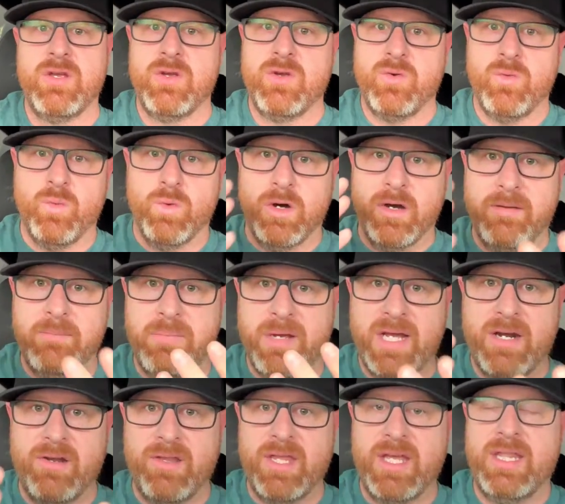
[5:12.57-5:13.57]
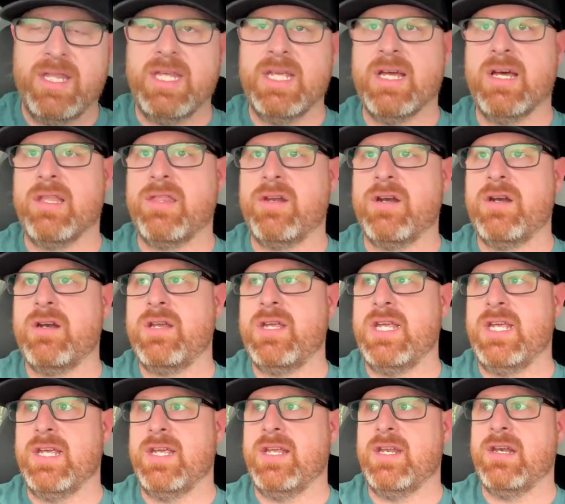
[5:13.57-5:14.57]
one better than the other
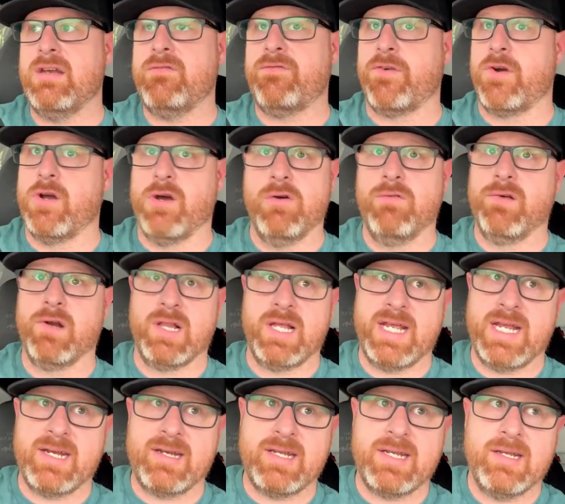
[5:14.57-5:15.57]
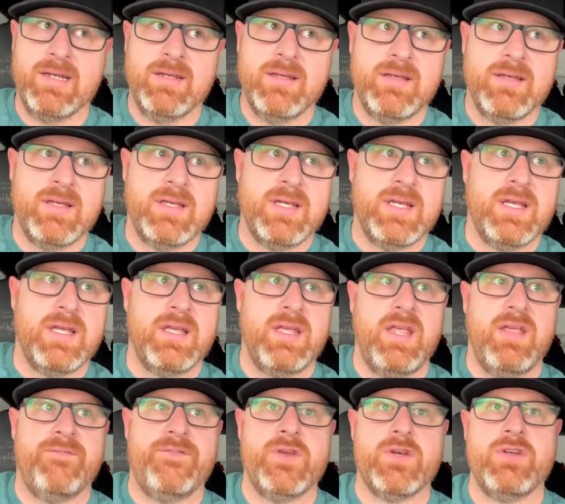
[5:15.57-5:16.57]
in for overlanding.
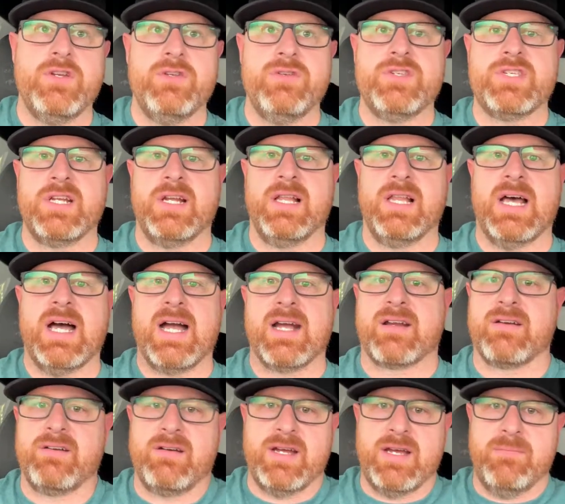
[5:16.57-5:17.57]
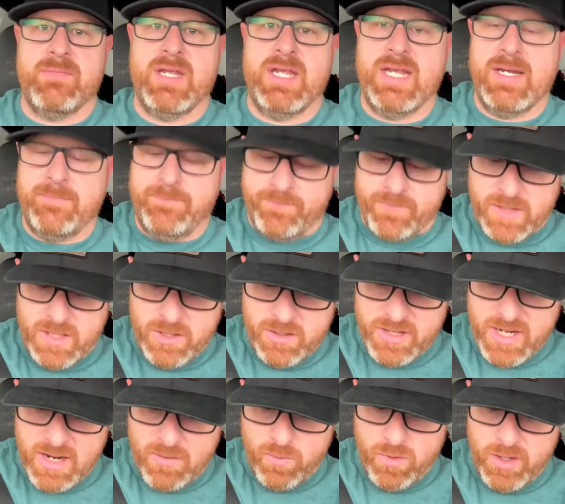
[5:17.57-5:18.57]
If you're using a locker, I mean, you're
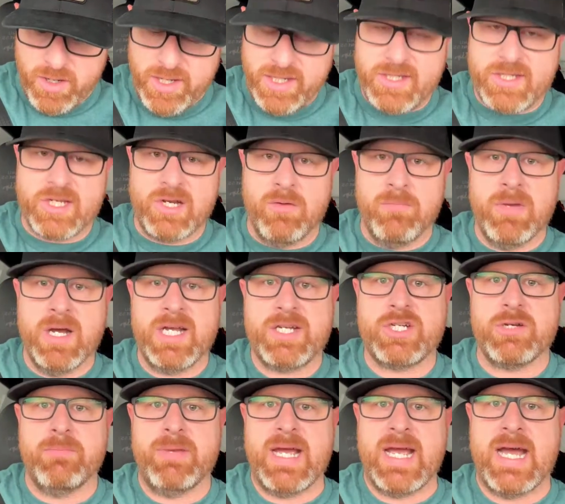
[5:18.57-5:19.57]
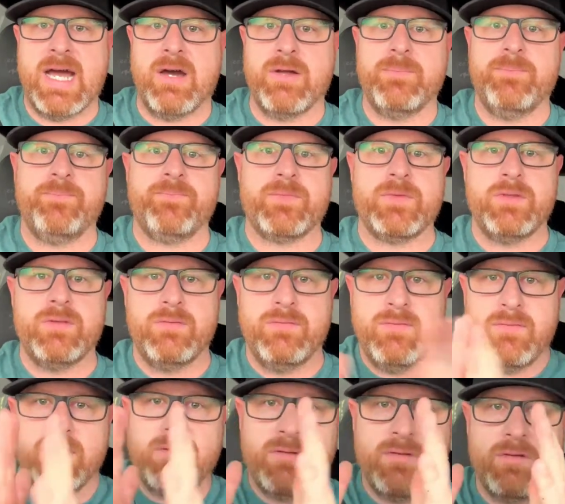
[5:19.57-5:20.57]
not worried so much about
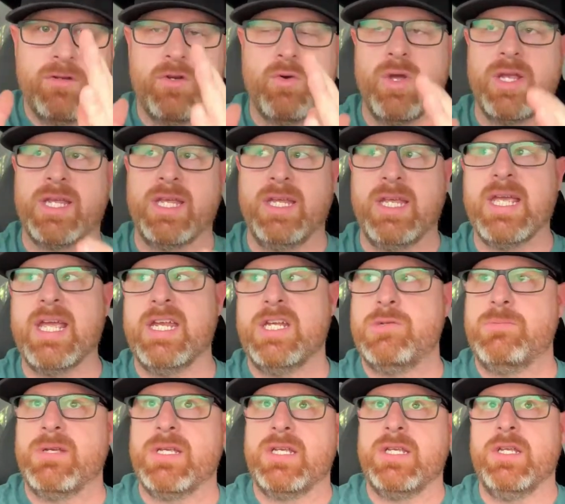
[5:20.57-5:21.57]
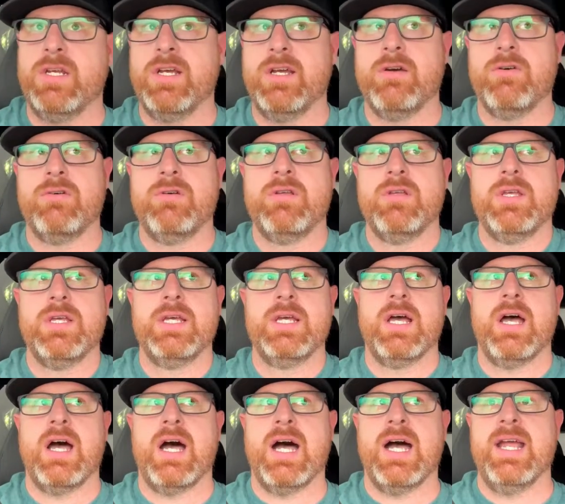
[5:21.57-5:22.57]
quick engagement.
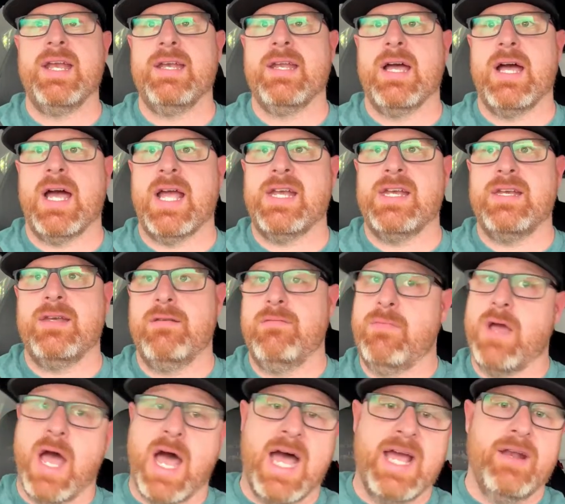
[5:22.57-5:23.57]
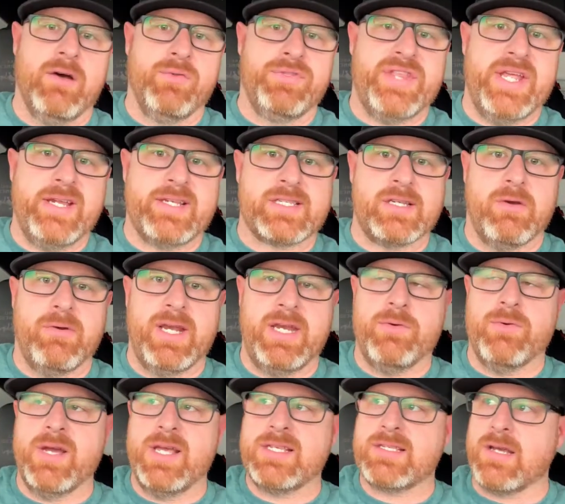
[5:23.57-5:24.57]
I I I don't think so
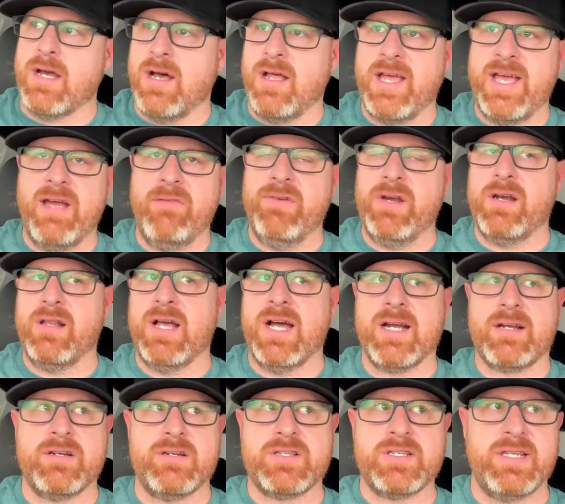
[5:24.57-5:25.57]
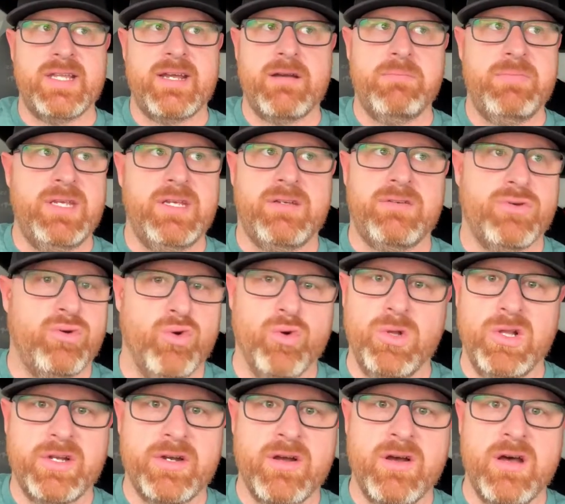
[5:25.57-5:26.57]
anyways. I'll have air lockers and that'll be
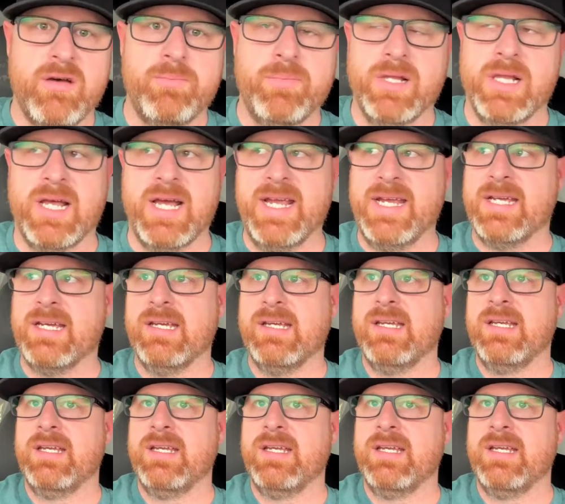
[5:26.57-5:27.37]
cool and all, but like